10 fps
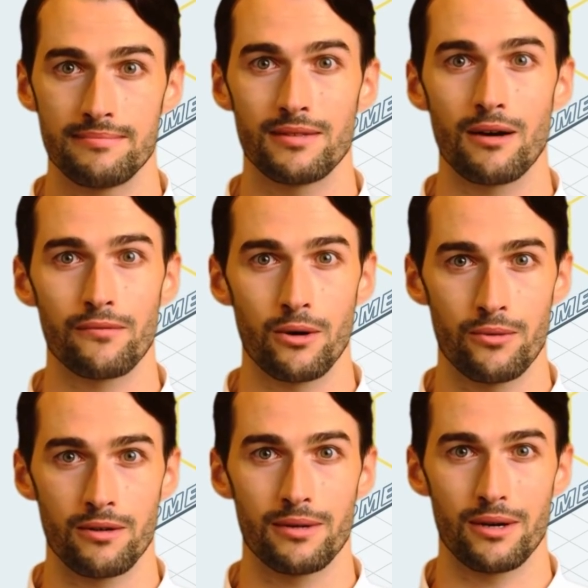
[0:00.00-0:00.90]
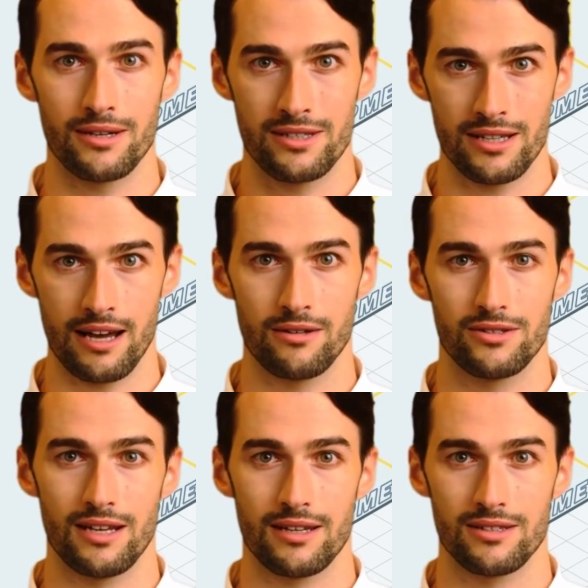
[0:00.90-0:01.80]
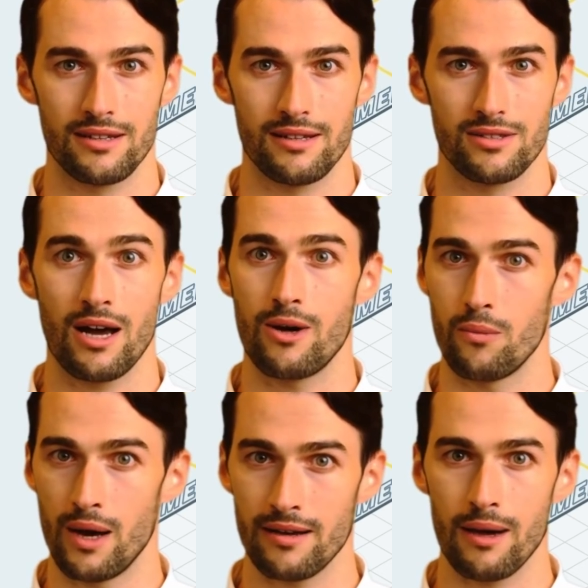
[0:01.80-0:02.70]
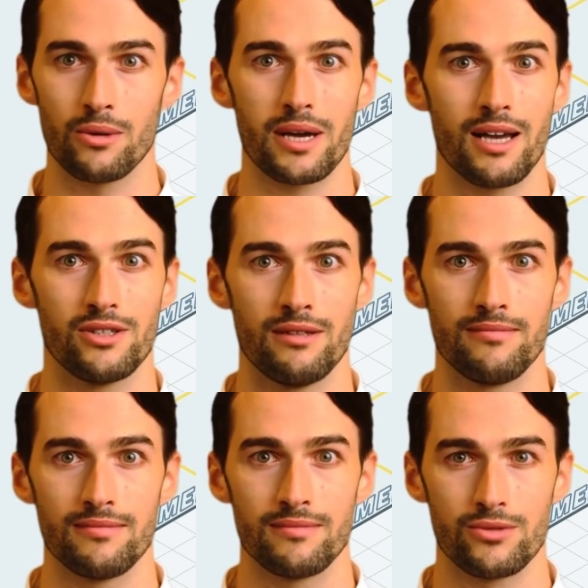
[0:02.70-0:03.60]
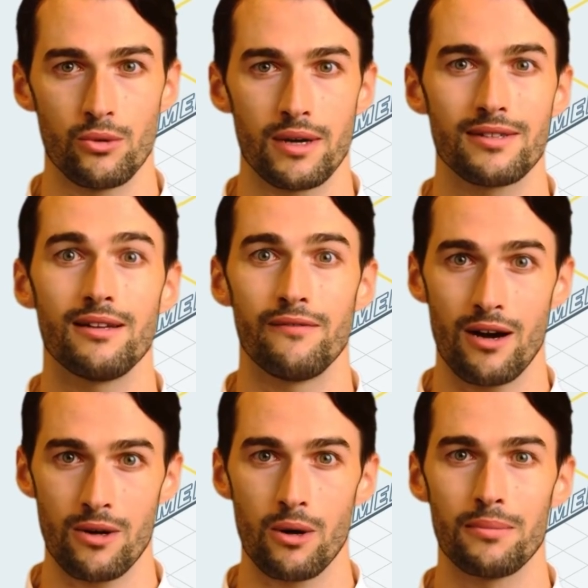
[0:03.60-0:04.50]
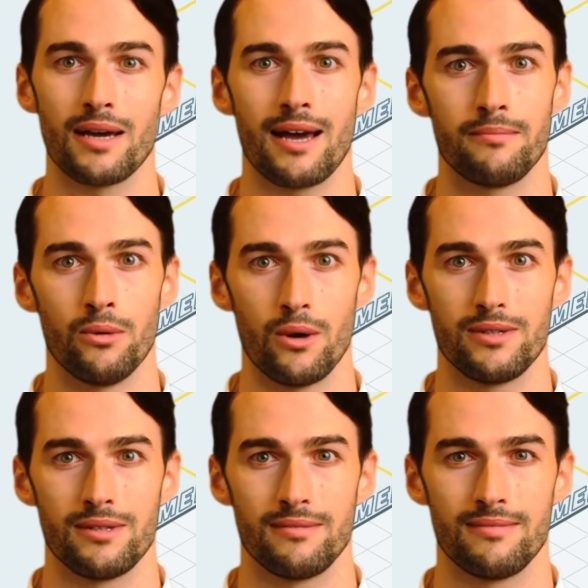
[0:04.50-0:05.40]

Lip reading: A vulnerability scanner tests the entire web application to identify open endpoints